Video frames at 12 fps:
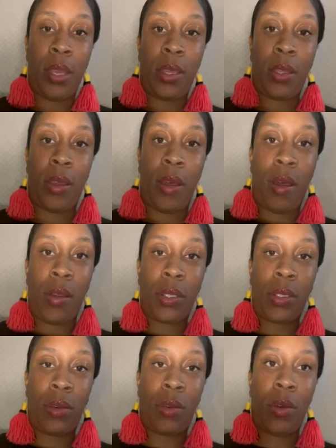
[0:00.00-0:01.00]
You're
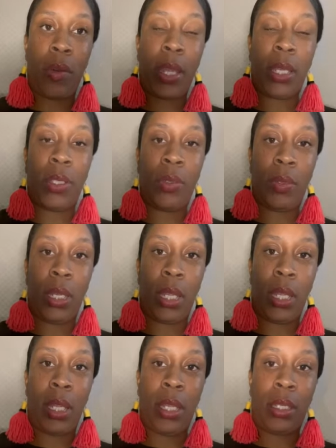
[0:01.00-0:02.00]
also going to
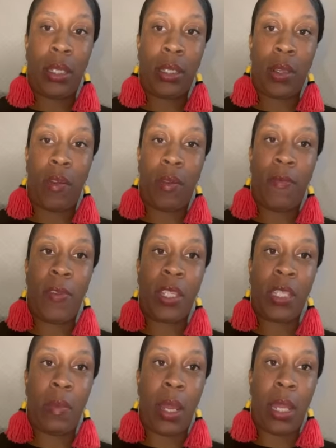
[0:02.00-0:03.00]
need, sorry, I'm
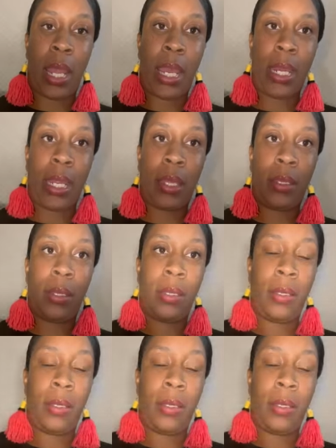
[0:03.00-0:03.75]
fixing my leg.